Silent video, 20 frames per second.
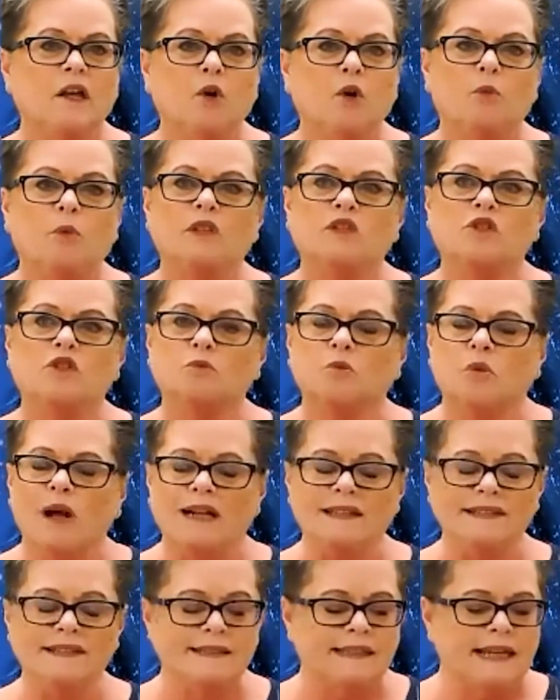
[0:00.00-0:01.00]
which
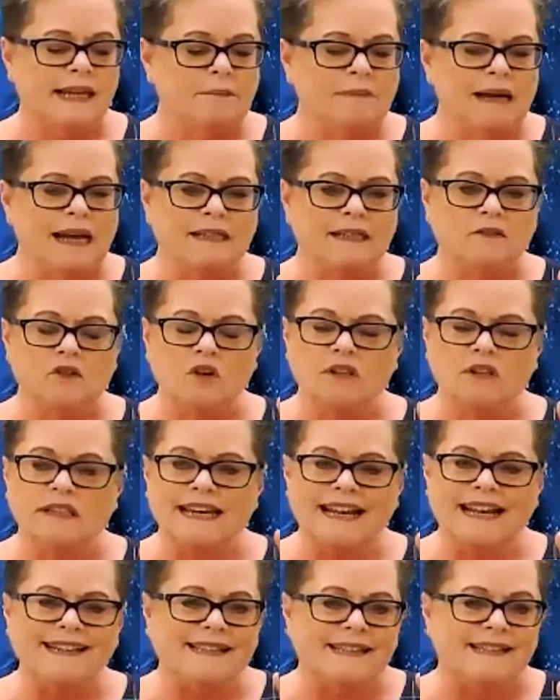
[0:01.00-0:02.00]
whilst they might not
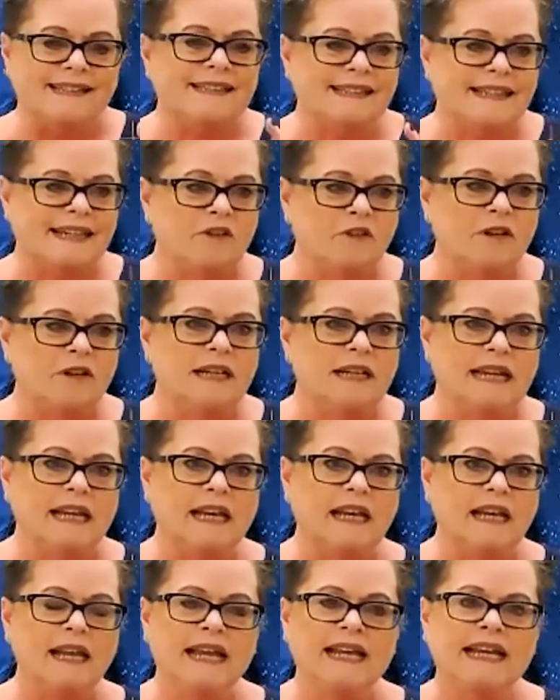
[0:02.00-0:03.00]

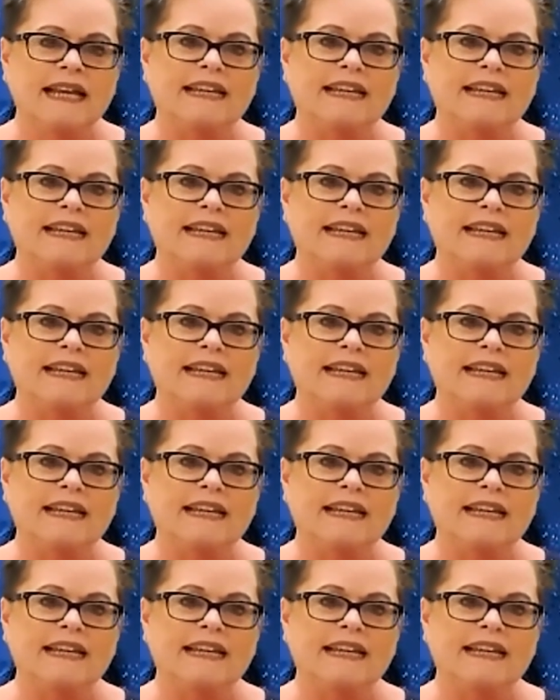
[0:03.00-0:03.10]
necessarily